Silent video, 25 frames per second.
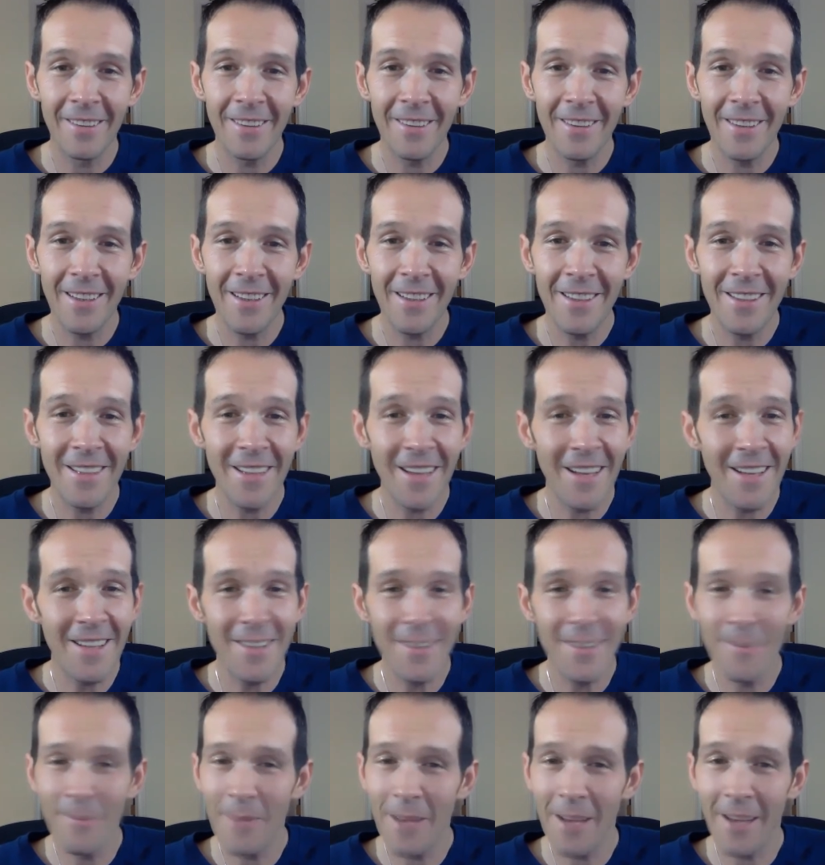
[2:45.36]
it
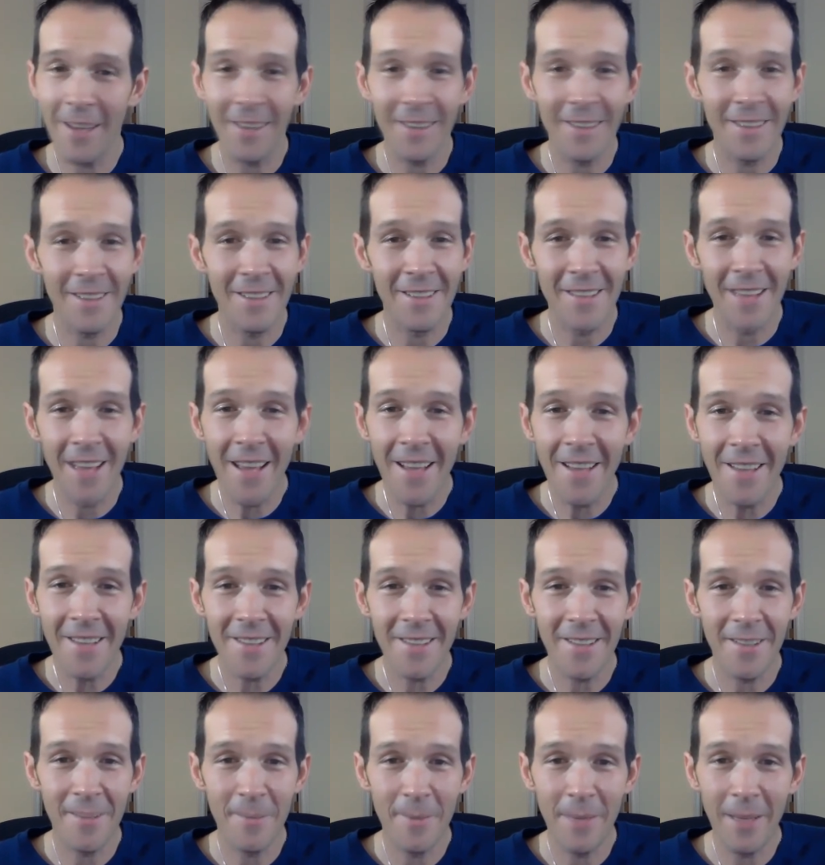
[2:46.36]
doesn't make sense
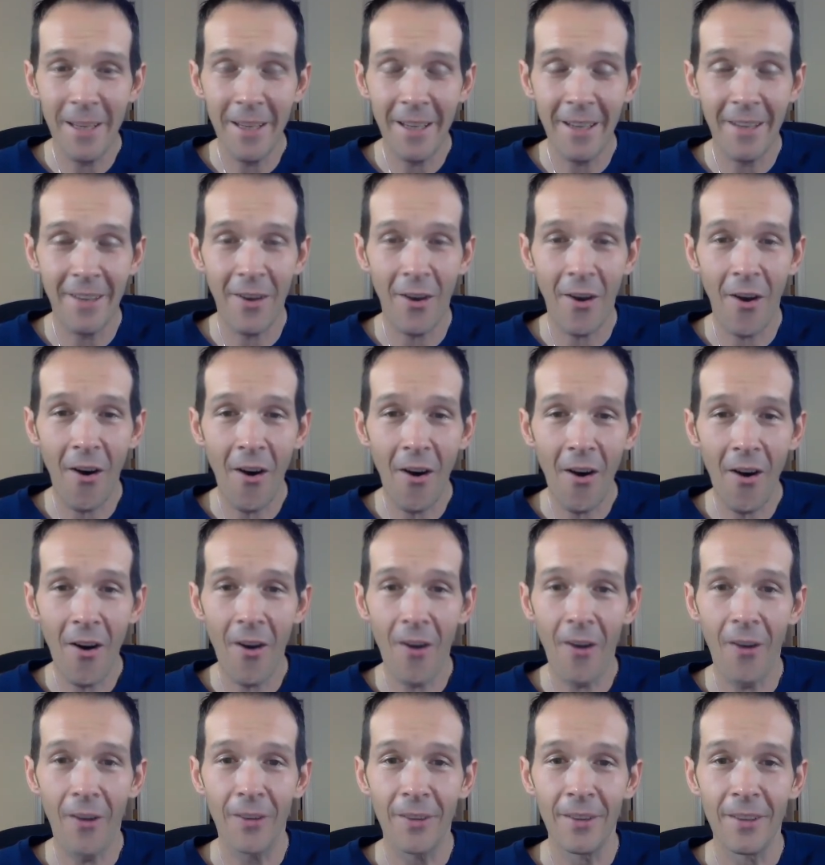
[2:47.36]
to me at
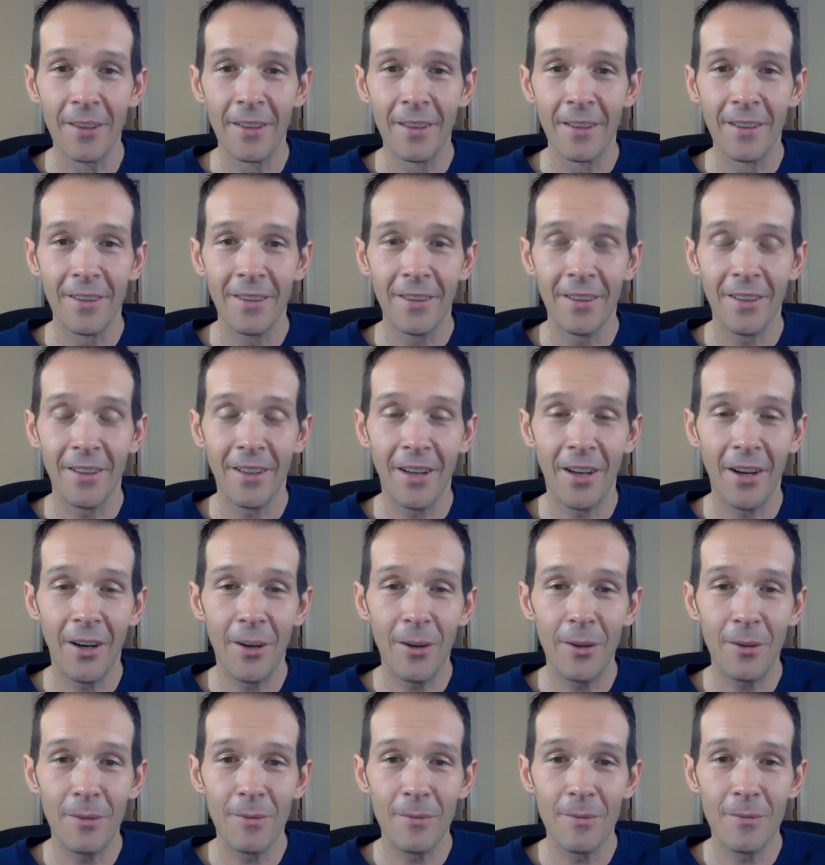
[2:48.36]
all.
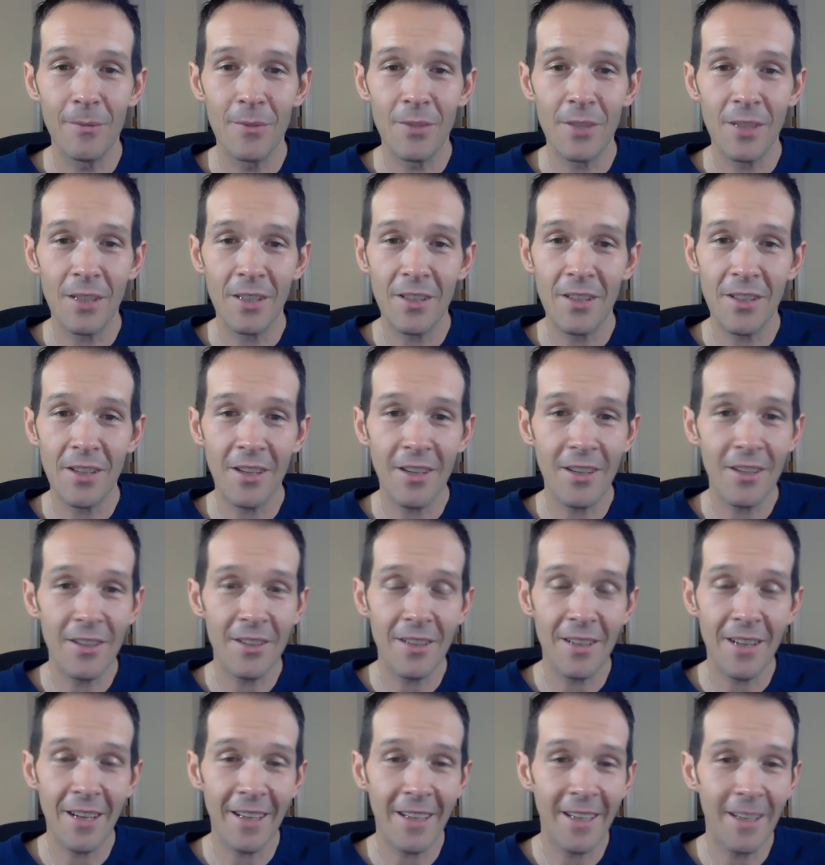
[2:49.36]
6 years
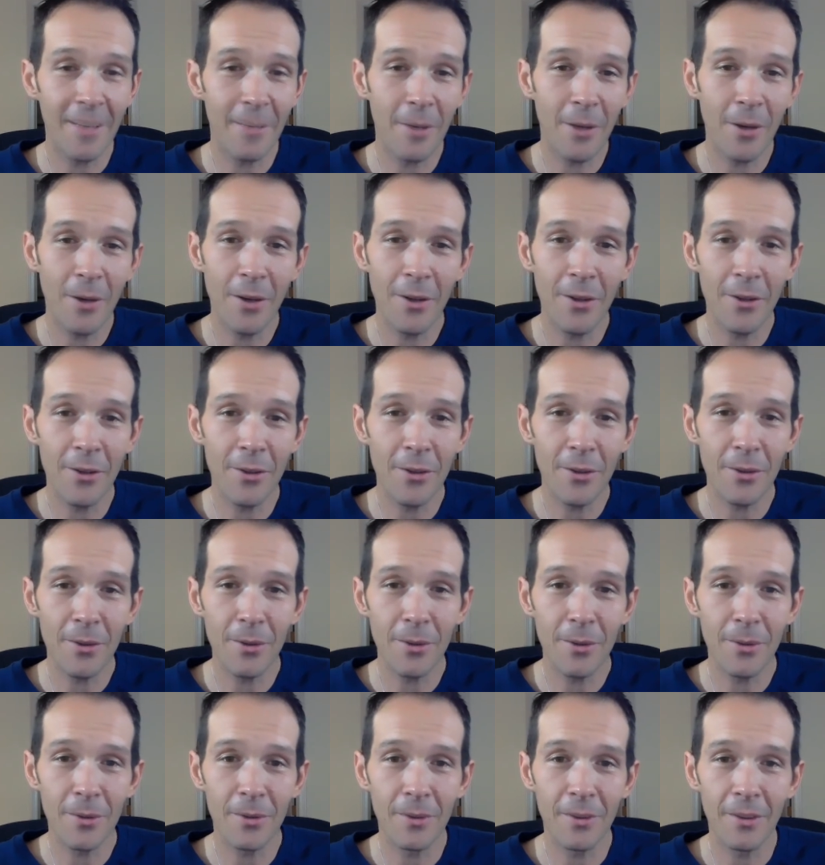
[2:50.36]
and I keep going
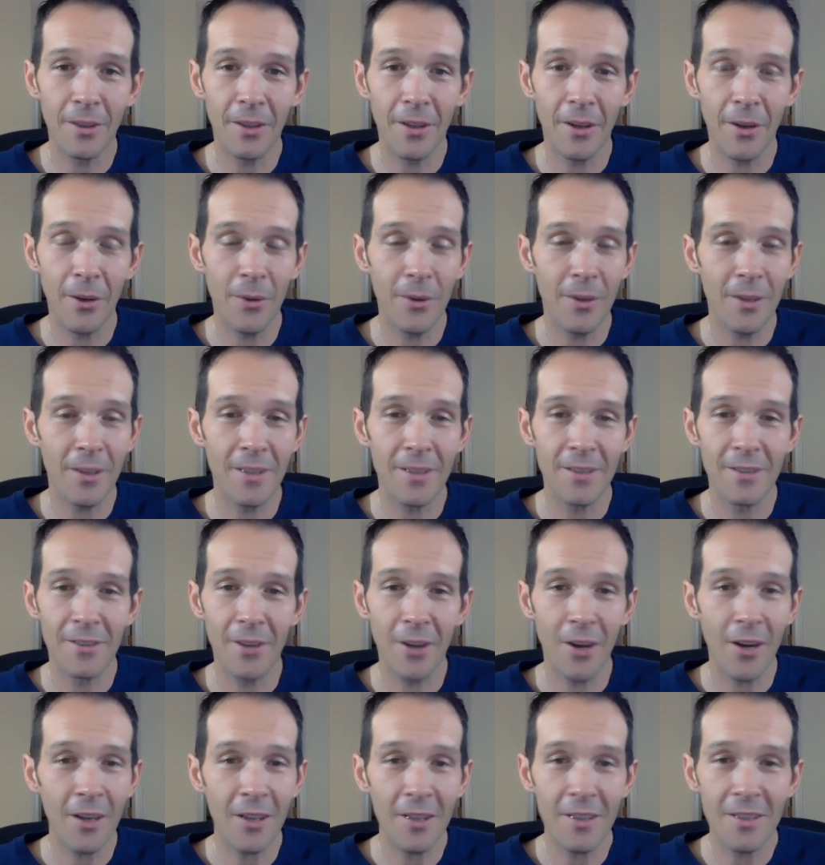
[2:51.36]
through, this
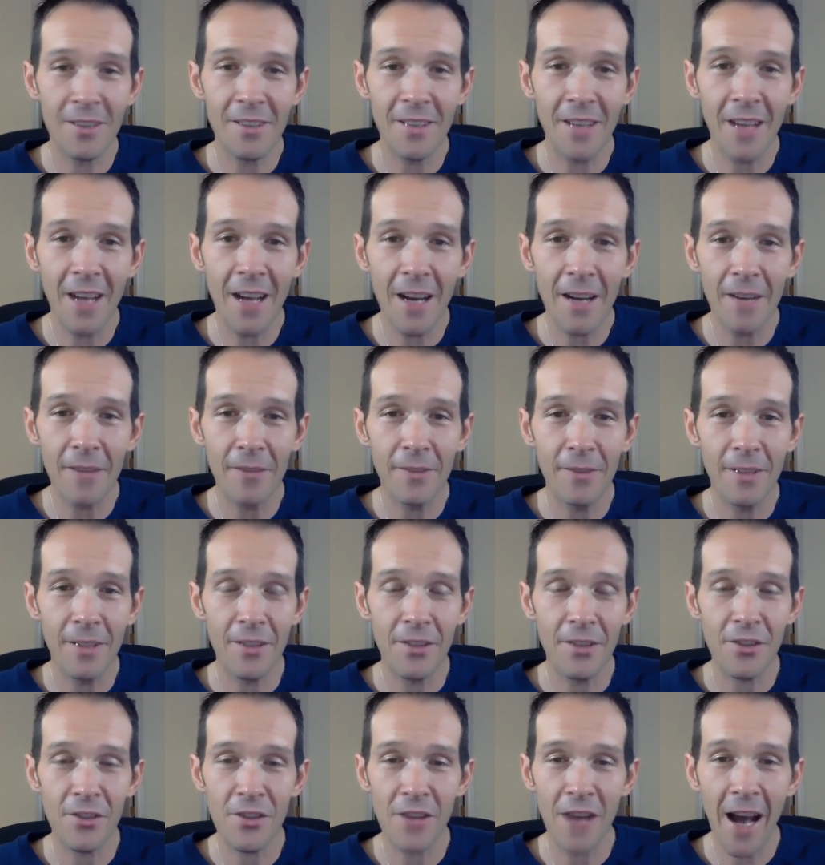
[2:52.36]
dark stuff,
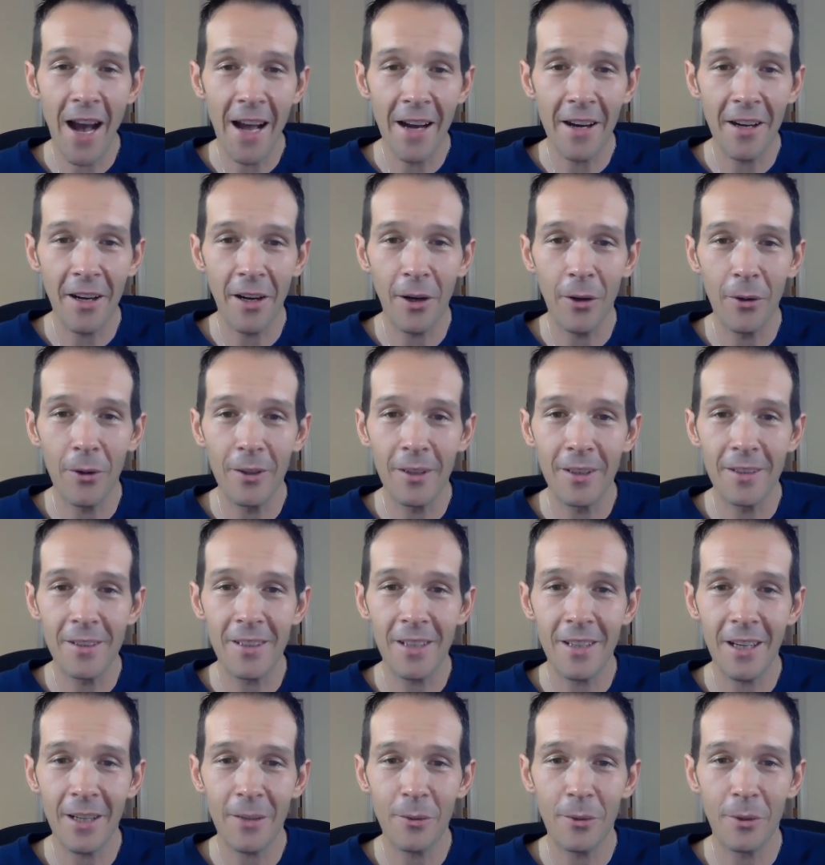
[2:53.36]
this shadow. And it's
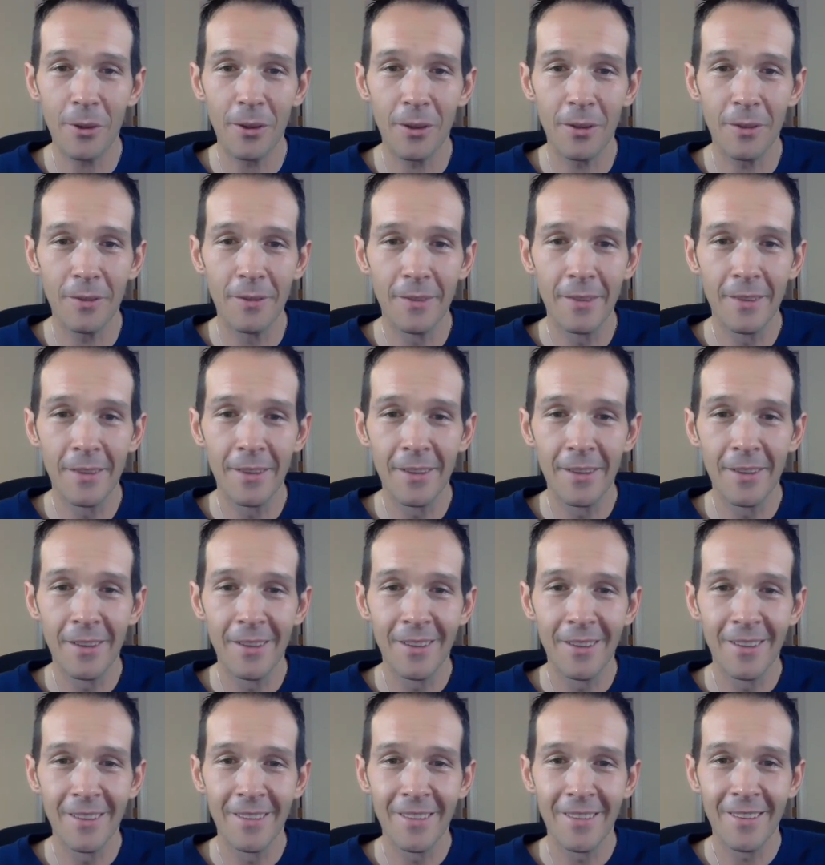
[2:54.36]
like, well,
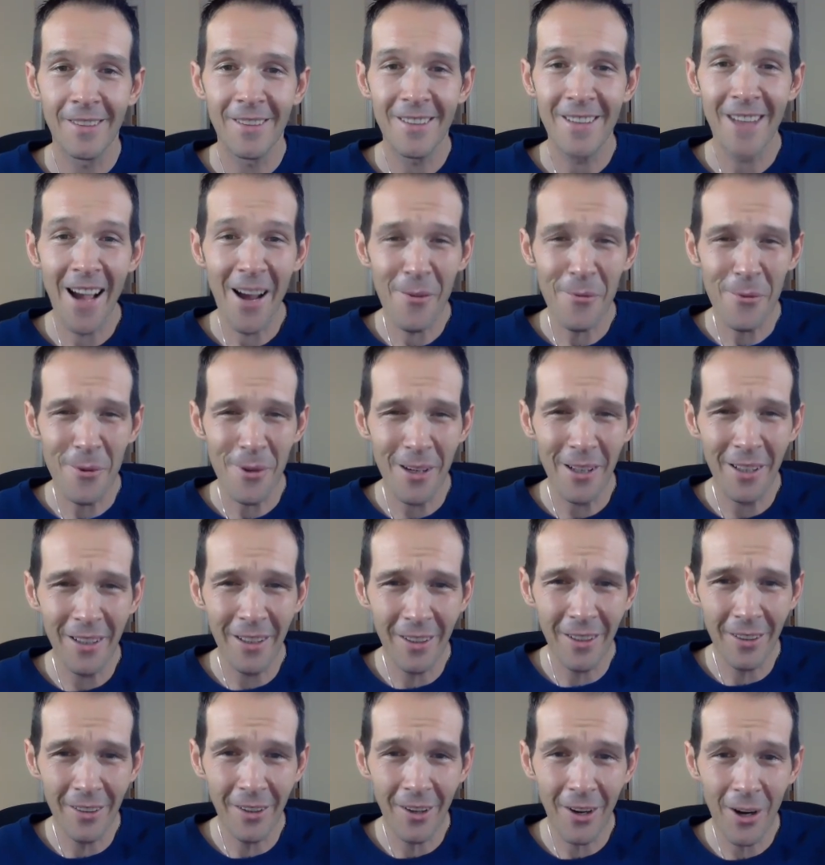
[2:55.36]
is that
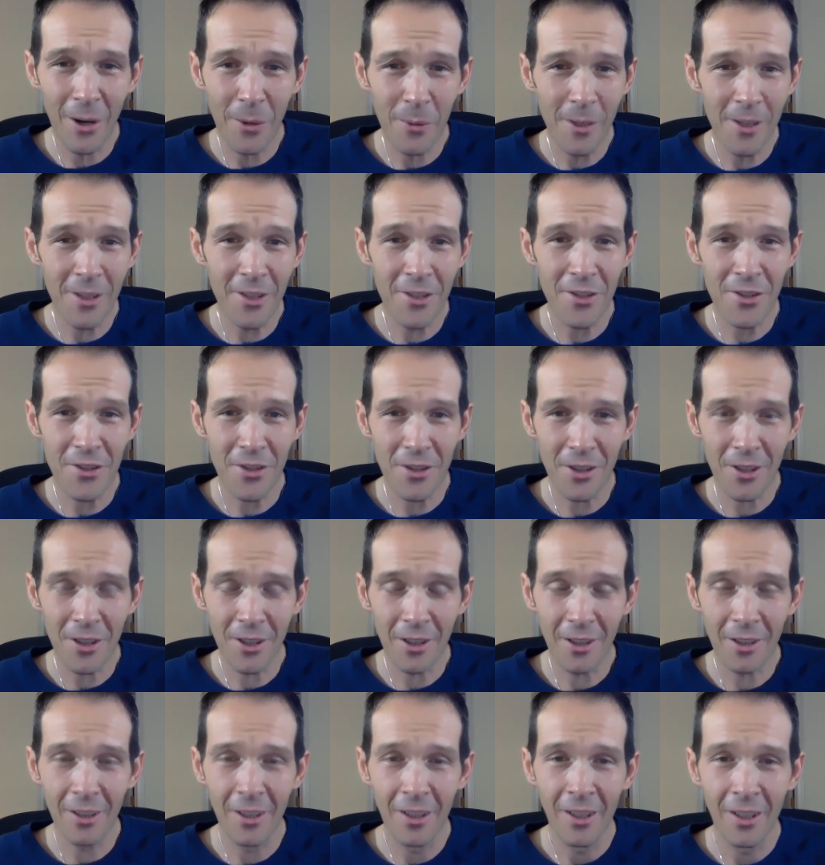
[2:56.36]
real? Are we
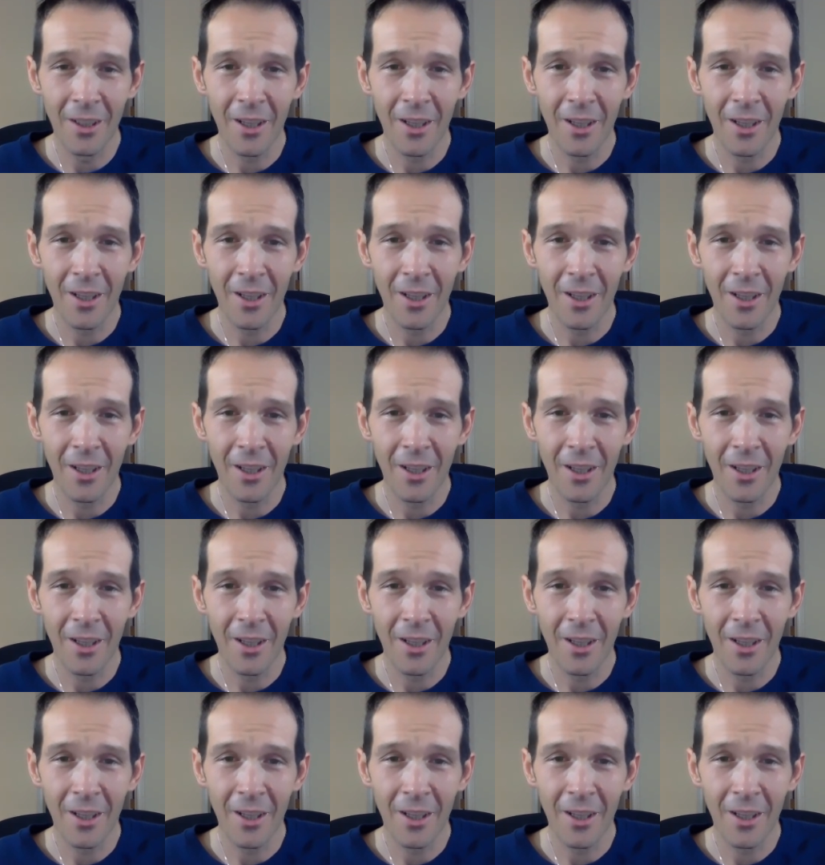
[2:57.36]
sure?